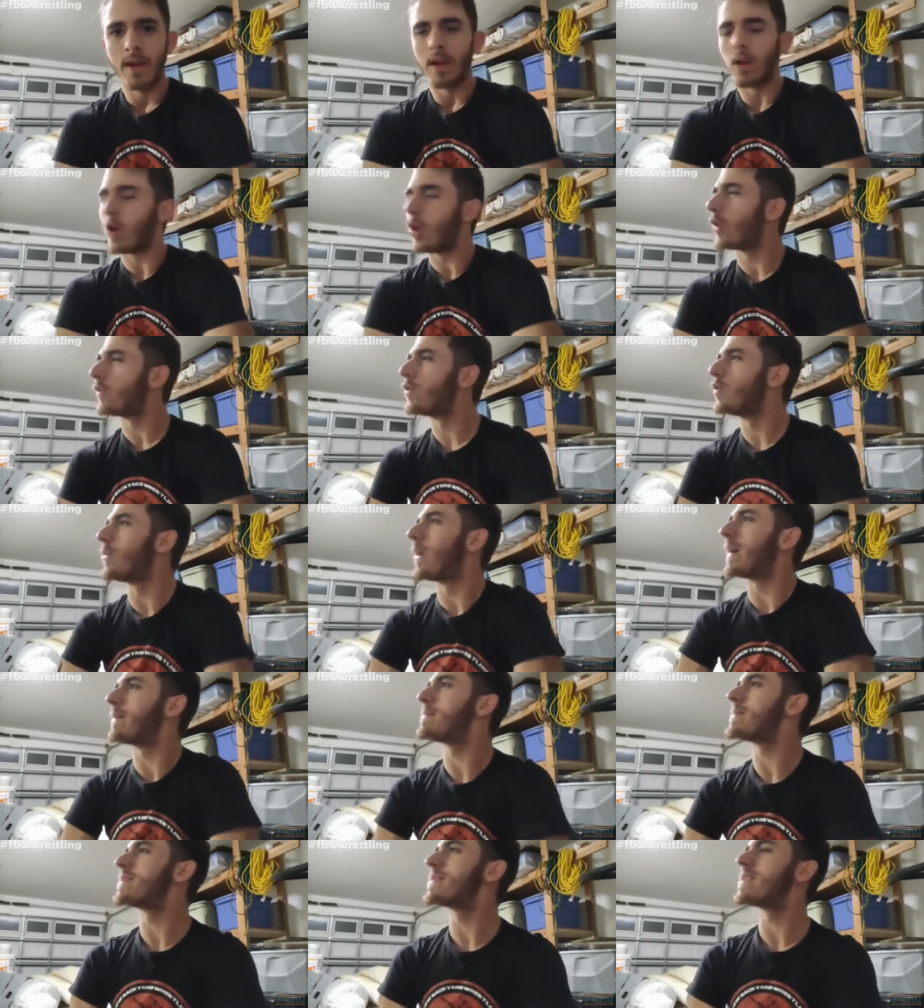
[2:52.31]
And all of you
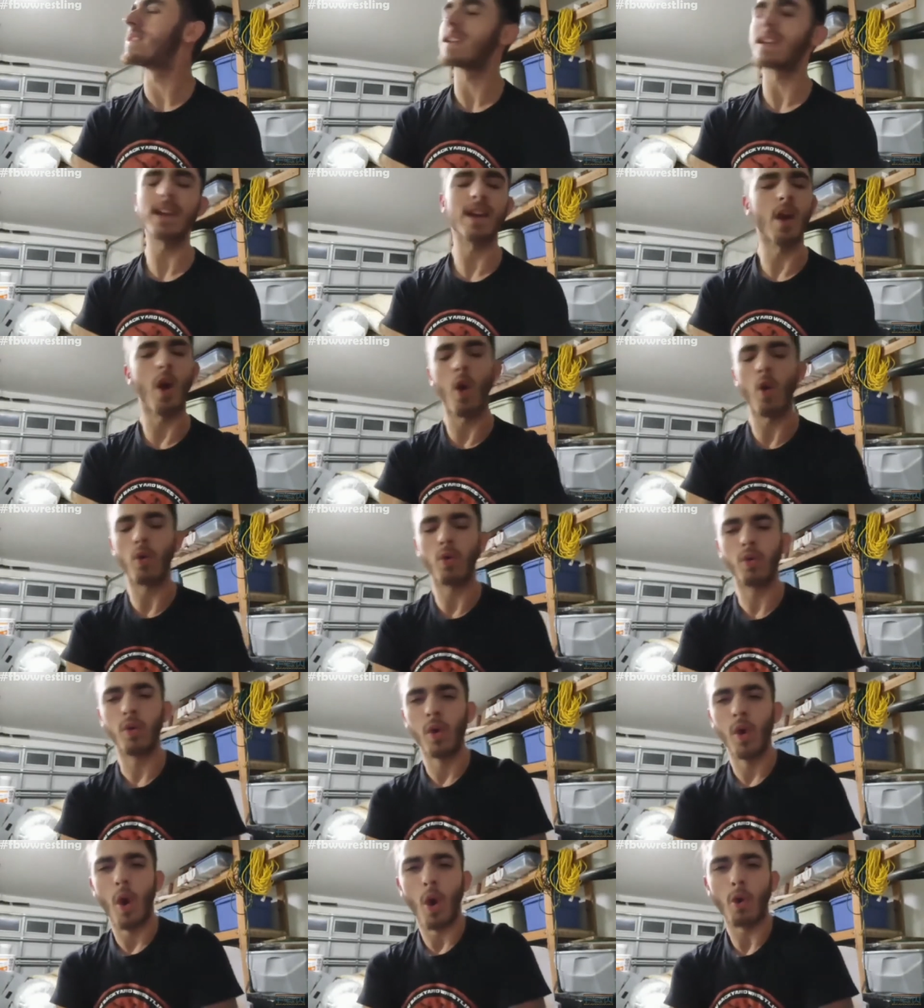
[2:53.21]
might be thinking,
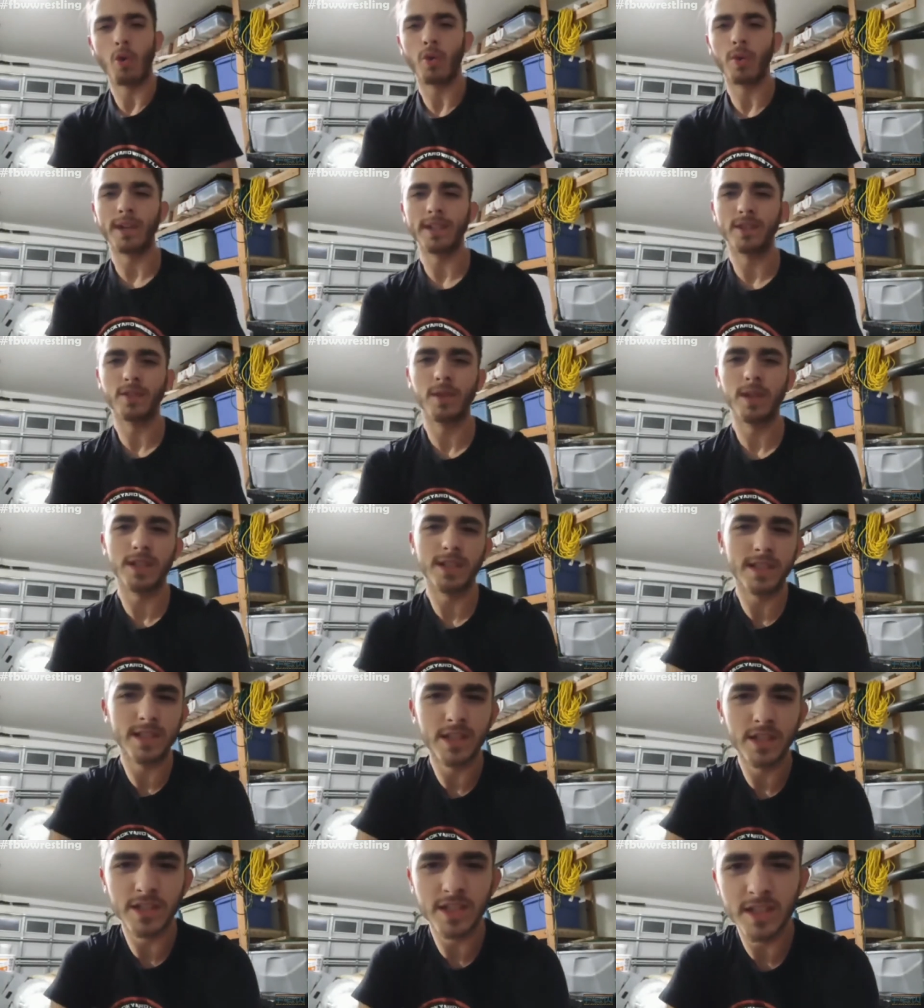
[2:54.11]
oh, oh, Chris,
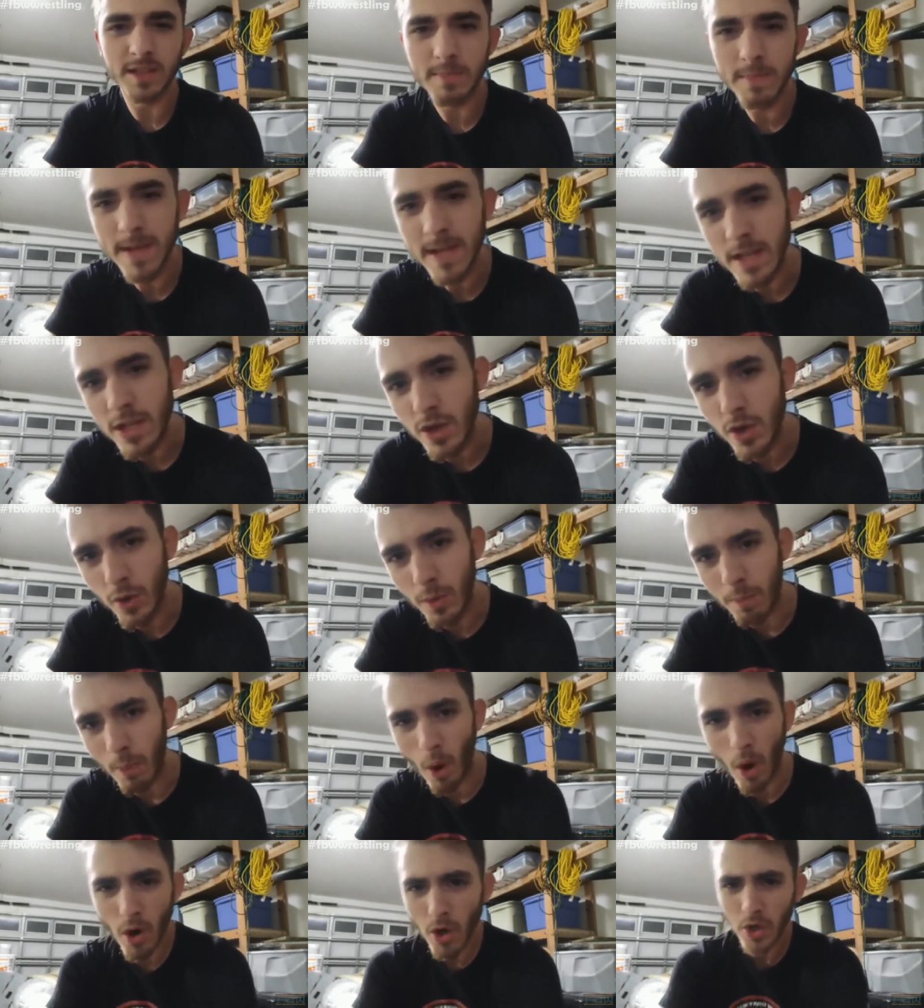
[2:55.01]
Chris, does this mean your
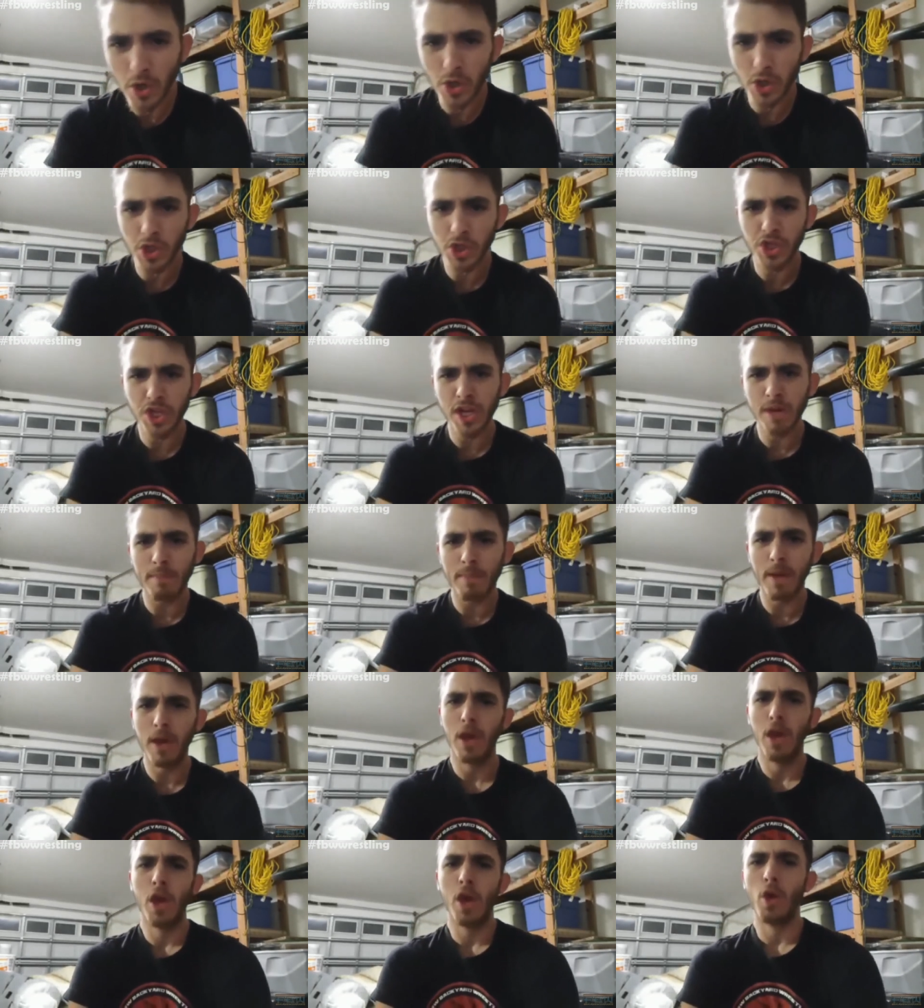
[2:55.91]
partnership
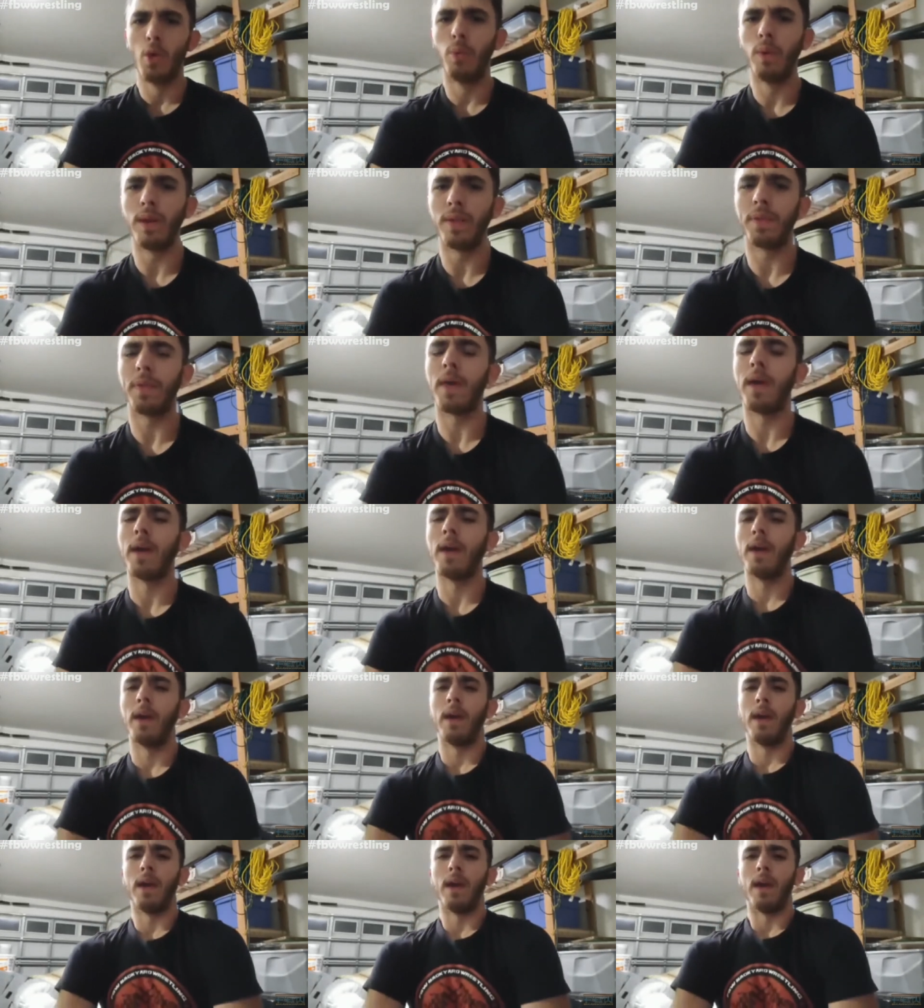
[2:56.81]
with
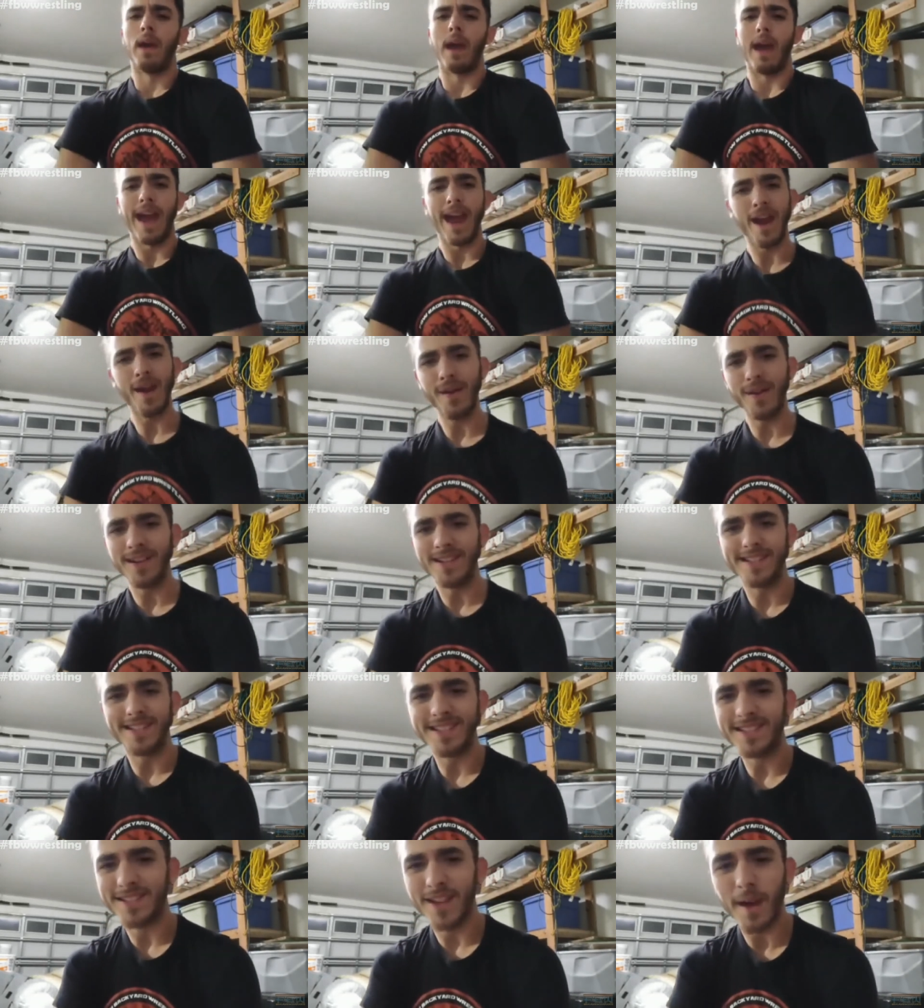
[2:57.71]

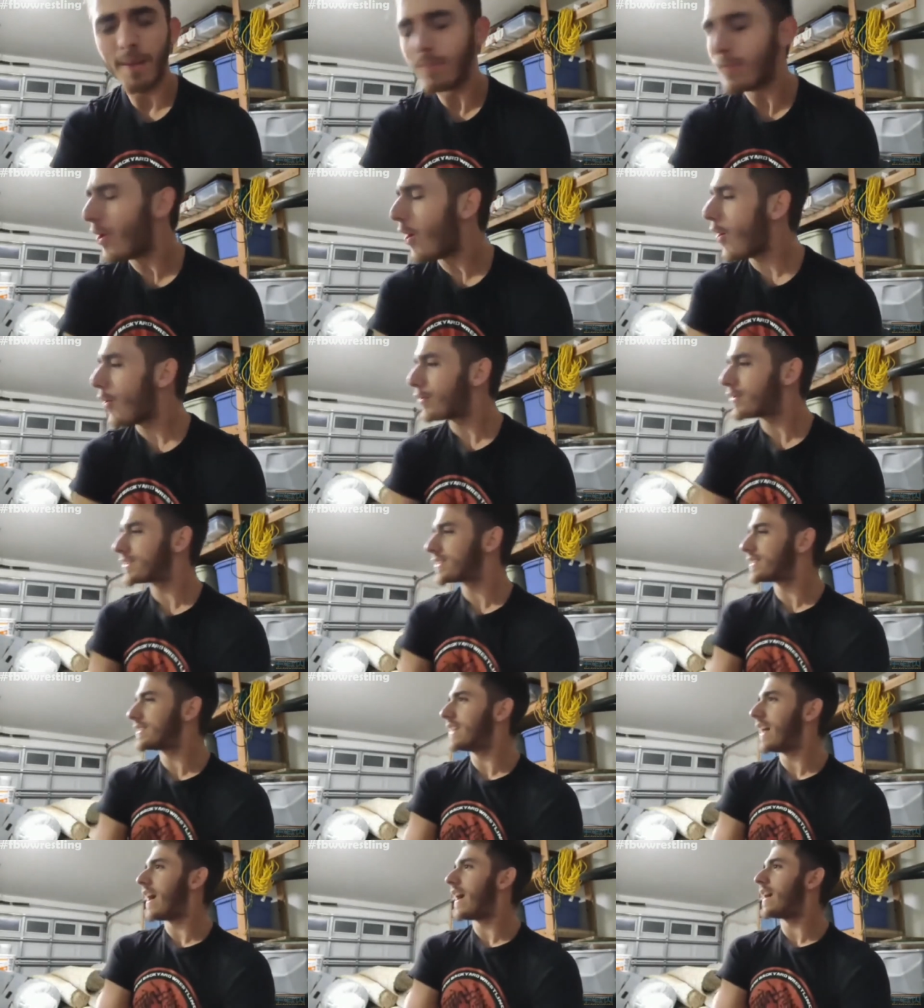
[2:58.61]
Aries is up? No,
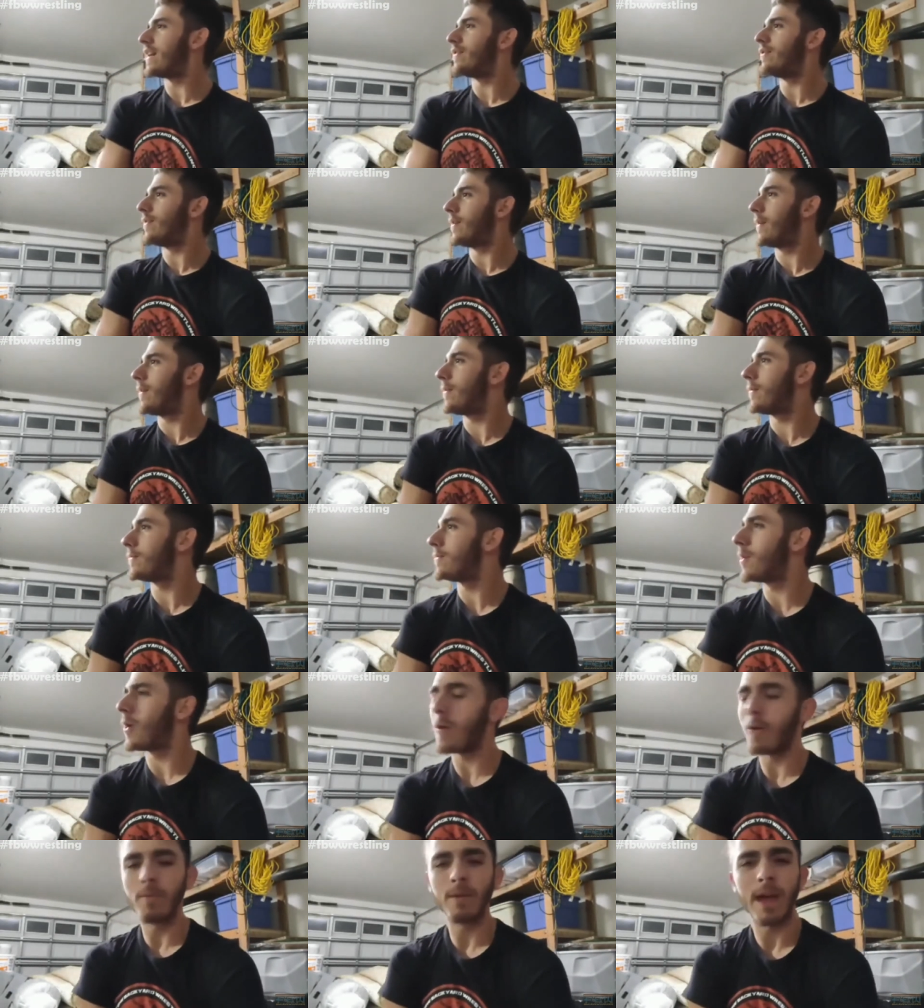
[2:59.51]
it's not. No,
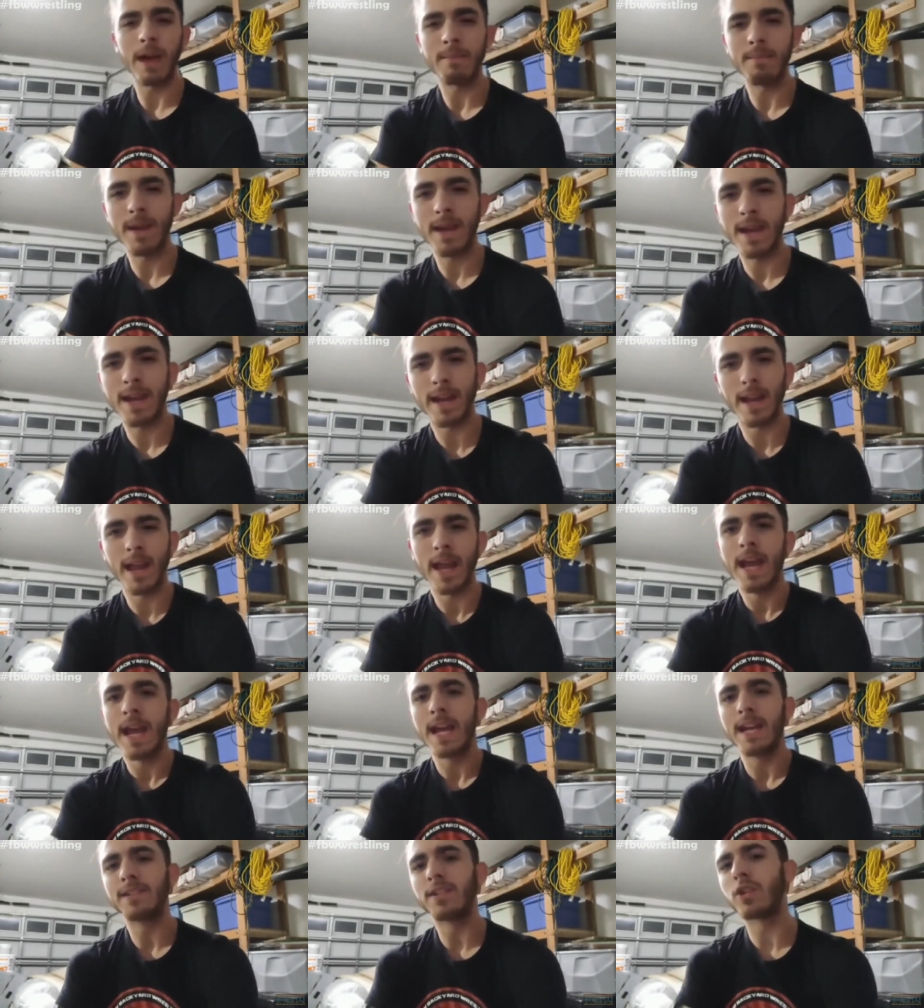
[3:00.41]
no, that man
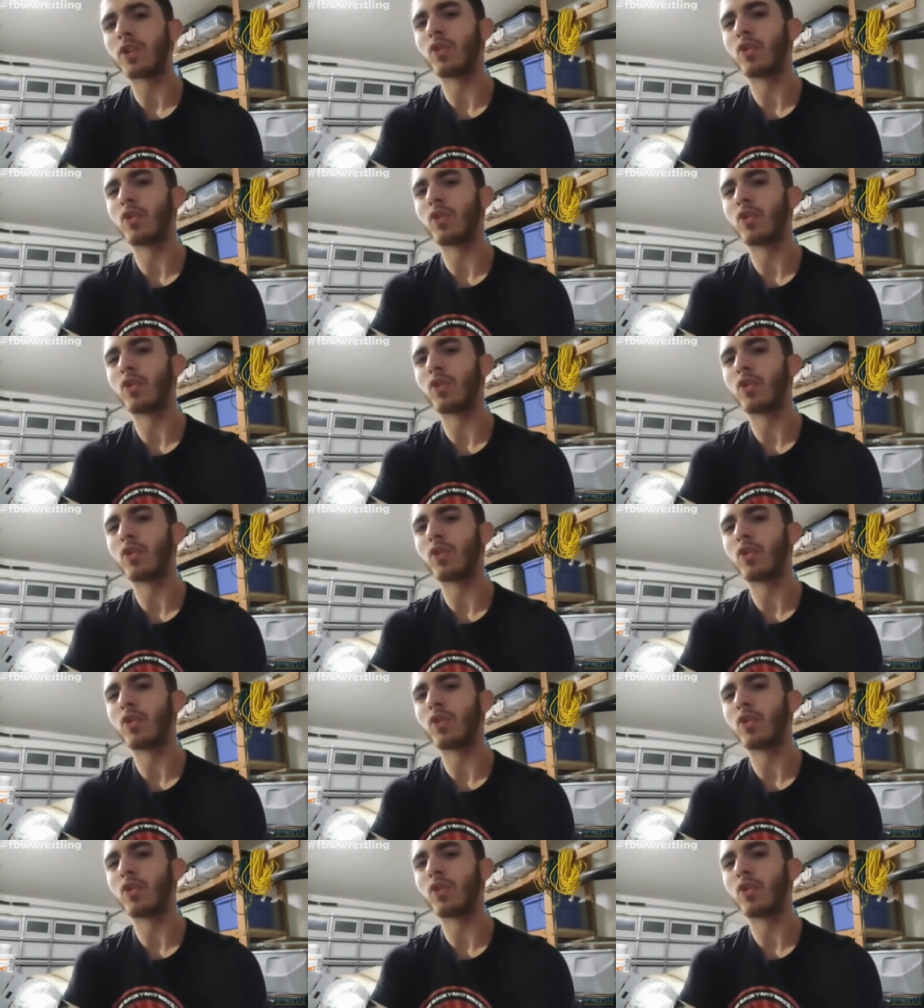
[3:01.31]
is a